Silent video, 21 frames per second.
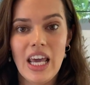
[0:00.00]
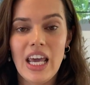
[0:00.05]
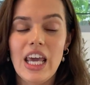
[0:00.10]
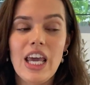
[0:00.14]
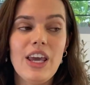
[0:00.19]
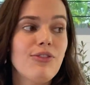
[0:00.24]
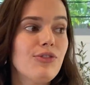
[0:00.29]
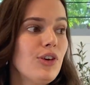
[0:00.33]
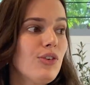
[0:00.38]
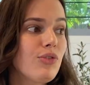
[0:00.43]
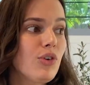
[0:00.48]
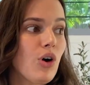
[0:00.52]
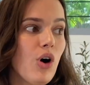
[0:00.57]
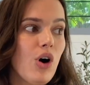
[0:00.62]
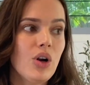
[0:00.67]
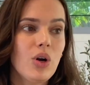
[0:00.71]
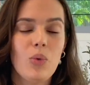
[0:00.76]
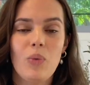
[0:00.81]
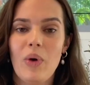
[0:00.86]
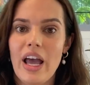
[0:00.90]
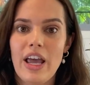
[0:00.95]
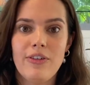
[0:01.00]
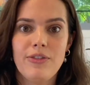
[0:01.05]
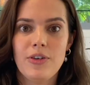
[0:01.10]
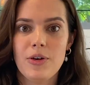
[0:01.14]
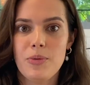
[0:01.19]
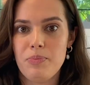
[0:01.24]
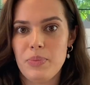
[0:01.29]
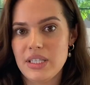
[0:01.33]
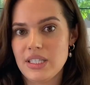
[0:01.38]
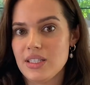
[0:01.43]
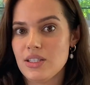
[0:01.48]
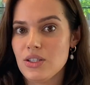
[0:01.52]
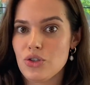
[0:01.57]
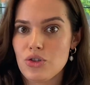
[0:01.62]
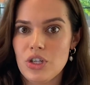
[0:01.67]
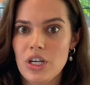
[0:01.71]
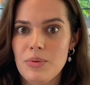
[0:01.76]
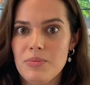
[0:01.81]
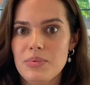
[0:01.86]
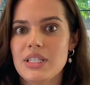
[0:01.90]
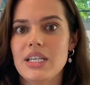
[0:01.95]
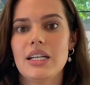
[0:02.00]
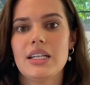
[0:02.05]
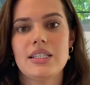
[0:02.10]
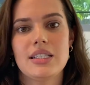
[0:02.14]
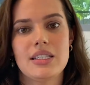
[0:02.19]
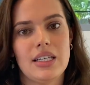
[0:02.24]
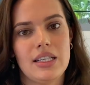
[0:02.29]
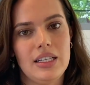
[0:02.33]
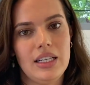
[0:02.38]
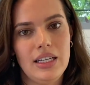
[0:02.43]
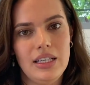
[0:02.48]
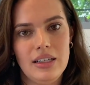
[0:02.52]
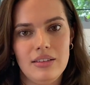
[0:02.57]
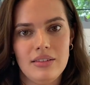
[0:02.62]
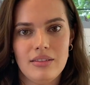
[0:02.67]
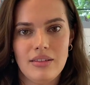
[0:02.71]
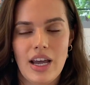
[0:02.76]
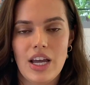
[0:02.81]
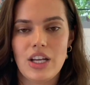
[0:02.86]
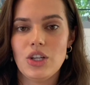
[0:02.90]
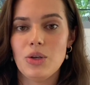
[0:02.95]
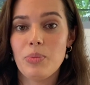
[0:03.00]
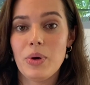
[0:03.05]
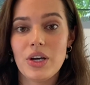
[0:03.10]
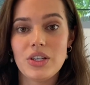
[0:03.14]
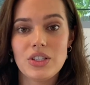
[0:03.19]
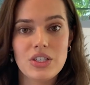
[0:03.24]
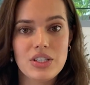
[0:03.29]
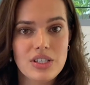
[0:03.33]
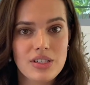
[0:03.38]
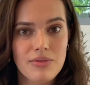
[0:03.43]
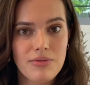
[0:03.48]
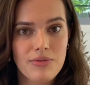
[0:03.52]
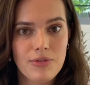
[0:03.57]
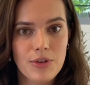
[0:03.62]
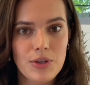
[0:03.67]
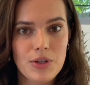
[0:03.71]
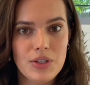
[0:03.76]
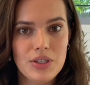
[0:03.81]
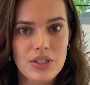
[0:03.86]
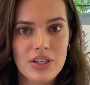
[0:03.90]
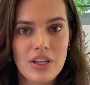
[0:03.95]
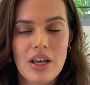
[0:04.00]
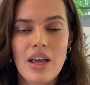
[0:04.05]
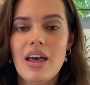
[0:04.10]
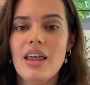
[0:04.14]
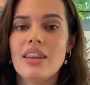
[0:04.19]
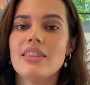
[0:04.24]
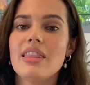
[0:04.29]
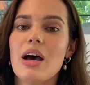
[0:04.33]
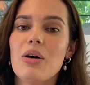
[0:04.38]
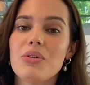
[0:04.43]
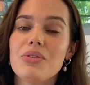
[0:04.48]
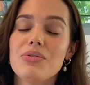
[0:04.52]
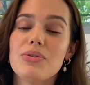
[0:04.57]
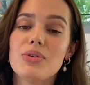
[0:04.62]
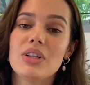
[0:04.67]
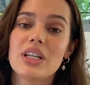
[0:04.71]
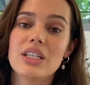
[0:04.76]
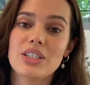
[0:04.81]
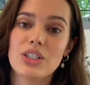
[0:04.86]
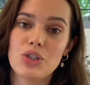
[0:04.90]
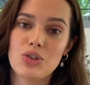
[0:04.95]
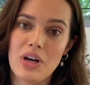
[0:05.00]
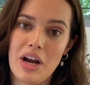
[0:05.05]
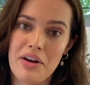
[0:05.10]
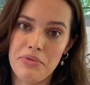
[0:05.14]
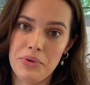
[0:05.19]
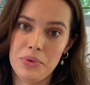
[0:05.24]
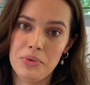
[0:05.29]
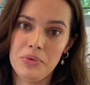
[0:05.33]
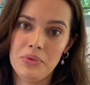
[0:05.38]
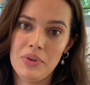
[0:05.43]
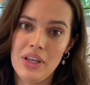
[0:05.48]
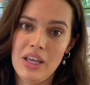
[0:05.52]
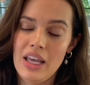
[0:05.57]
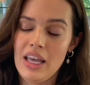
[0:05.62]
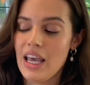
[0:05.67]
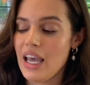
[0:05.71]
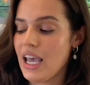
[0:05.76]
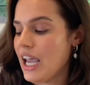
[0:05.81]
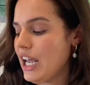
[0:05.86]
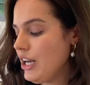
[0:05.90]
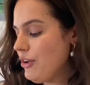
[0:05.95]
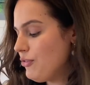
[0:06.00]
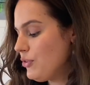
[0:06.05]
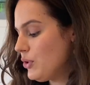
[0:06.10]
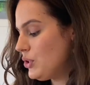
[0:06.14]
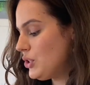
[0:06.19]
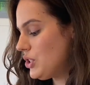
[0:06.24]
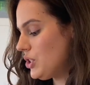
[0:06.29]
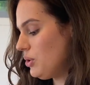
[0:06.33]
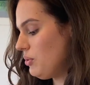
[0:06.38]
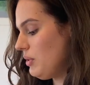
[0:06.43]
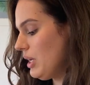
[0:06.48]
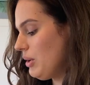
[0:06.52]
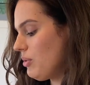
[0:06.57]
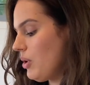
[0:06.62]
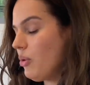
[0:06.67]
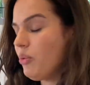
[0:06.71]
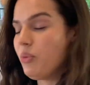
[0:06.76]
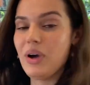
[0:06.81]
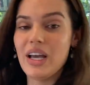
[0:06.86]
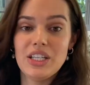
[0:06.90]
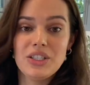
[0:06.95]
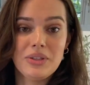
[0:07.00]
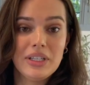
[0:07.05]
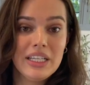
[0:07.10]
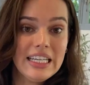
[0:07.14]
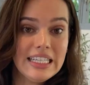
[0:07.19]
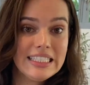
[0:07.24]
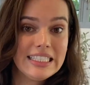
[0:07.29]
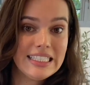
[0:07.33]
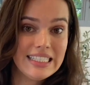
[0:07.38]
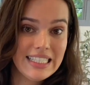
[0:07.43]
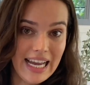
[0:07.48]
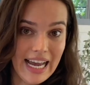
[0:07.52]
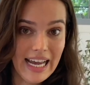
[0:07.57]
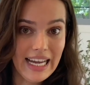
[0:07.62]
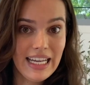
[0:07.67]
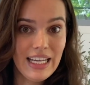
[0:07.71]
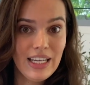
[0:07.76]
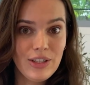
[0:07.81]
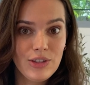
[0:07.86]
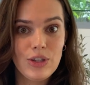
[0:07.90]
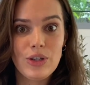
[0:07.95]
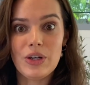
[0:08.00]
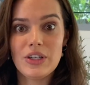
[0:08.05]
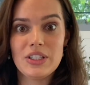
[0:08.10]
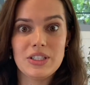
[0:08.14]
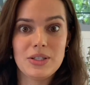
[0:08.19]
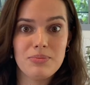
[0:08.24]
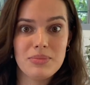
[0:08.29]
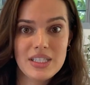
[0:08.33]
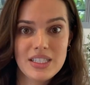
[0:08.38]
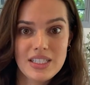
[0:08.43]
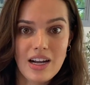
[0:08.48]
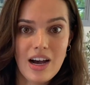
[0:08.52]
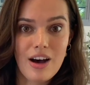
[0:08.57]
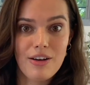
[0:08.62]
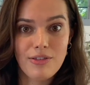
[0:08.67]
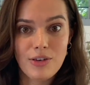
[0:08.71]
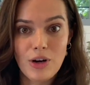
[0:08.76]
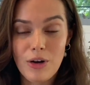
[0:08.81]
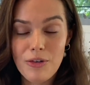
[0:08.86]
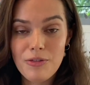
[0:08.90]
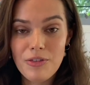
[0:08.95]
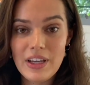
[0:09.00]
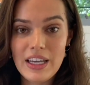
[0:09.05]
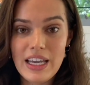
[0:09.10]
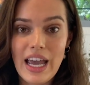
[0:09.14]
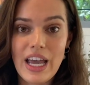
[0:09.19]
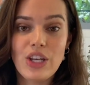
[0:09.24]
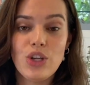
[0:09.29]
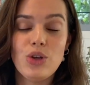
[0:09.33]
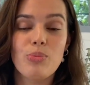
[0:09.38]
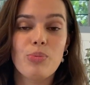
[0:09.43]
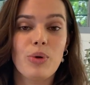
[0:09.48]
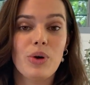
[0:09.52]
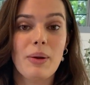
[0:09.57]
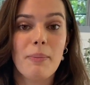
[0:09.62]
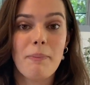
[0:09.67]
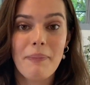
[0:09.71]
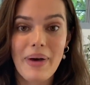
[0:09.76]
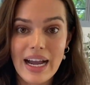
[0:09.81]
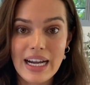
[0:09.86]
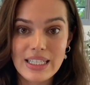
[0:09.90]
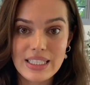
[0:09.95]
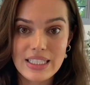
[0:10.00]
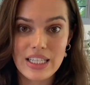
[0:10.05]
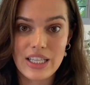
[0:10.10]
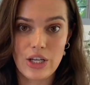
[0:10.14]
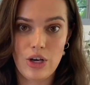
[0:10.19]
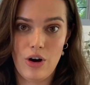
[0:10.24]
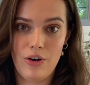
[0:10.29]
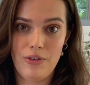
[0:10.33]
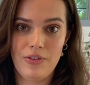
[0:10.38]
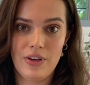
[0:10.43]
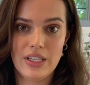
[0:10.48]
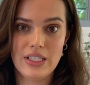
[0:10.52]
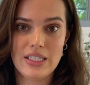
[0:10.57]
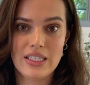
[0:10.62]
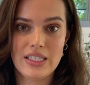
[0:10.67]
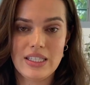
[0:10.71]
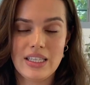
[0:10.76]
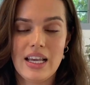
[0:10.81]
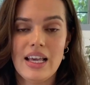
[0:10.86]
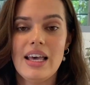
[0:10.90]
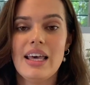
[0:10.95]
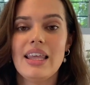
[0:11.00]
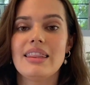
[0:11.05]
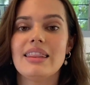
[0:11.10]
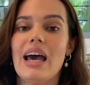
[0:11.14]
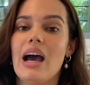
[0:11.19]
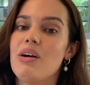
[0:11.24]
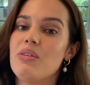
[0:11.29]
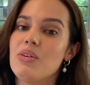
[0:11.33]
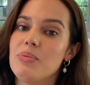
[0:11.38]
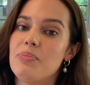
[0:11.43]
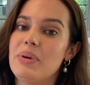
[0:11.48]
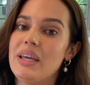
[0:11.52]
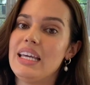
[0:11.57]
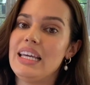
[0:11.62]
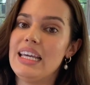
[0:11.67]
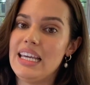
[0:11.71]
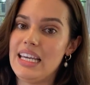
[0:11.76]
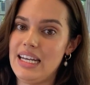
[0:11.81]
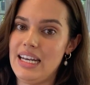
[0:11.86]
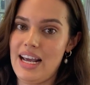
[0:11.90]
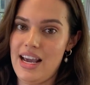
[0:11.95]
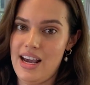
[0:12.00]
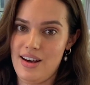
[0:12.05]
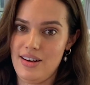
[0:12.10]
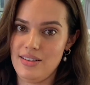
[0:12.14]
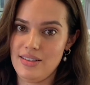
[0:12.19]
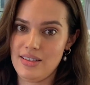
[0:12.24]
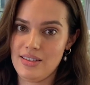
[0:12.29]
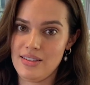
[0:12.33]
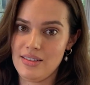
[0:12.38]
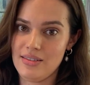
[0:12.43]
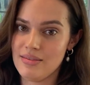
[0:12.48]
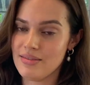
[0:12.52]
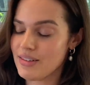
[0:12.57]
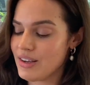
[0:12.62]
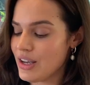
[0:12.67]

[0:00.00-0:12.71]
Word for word: If you've gone away for a business trip, say to Sydney, and you purchased some food, that would fall under travel. And if you're doing what we're doing here today, you got some staff coffee and you brought it back to the office, that would be in house.